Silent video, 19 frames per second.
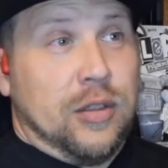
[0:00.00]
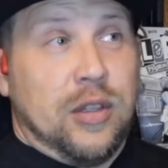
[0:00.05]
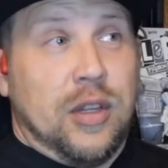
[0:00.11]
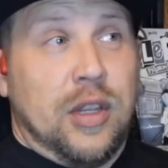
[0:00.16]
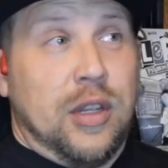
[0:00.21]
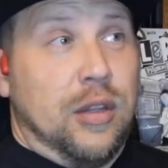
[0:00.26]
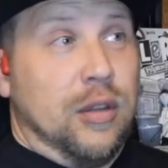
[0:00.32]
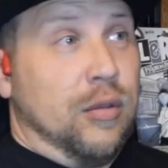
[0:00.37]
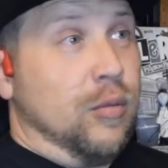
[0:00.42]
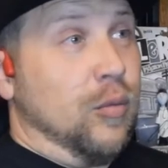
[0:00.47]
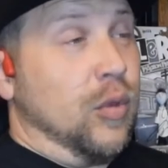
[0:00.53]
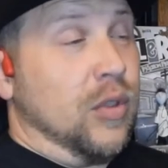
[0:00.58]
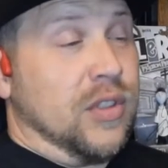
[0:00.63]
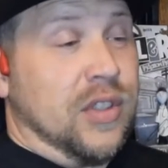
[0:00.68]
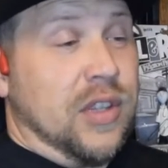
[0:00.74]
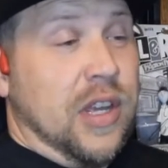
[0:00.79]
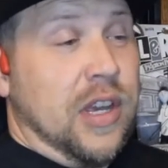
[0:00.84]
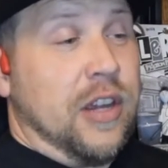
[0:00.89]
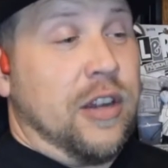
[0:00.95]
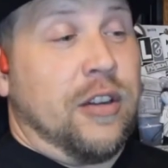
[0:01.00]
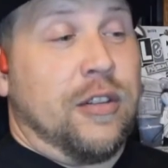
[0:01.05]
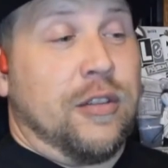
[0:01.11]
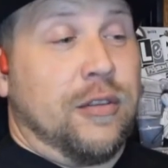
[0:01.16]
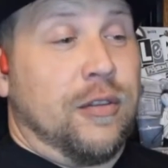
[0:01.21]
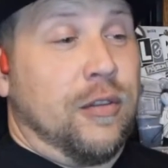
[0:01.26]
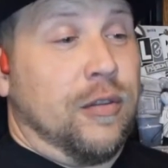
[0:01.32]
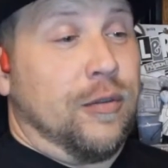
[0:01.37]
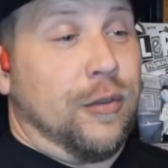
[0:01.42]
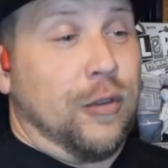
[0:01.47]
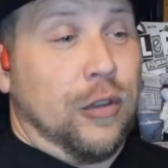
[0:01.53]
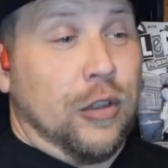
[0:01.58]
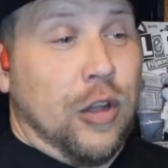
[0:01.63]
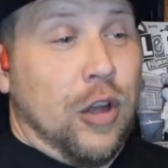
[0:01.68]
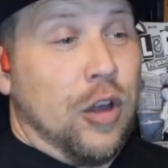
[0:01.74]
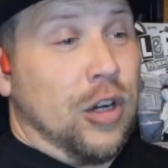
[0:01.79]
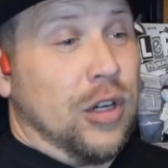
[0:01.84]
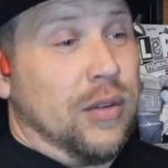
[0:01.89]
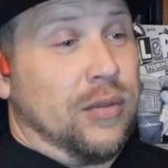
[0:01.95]
He was there for
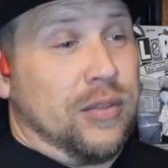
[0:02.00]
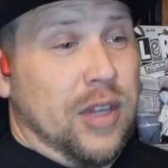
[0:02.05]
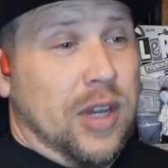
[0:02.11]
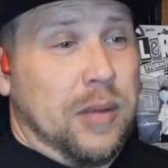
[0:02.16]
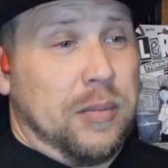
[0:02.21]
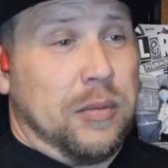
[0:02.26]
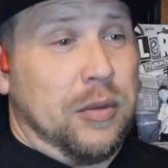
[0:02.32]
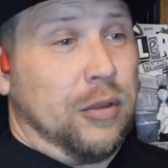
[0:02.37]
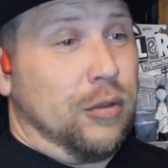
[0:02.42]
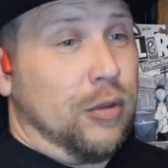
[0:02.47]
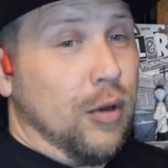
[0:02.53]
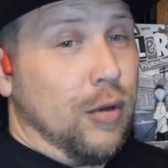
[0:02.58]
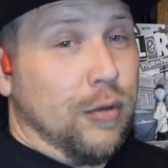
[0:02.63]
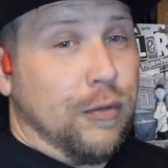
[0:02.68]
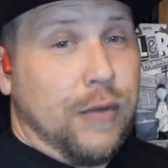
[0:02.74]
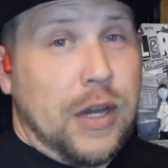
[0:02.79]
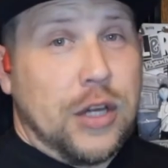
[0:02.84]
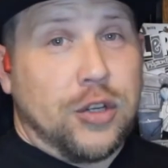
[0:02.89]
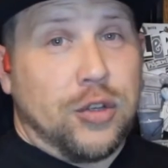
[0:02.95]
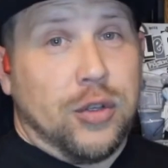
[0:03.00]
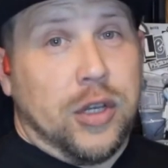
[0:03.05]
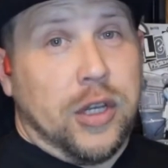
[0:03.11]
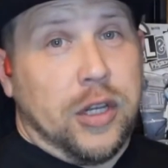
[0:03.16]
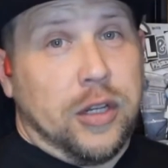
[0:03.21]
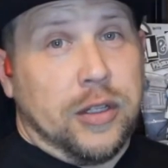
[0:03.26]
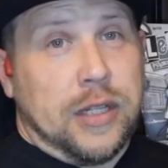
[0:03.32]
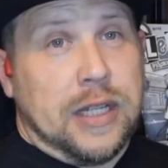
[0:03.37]
long enough time to grow facial hair.